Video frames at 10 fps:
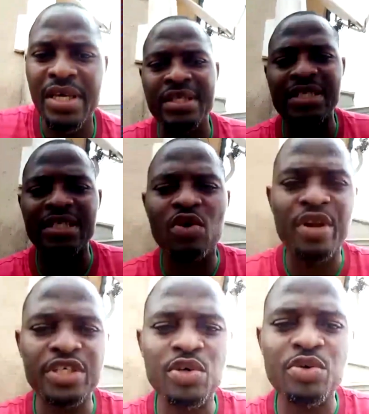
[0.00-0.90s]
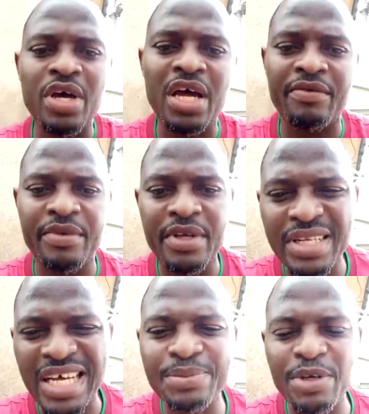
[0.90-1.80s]
It is the connection you have
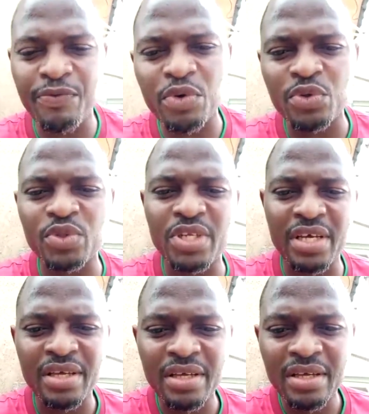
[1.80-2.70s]
that speaks for you today.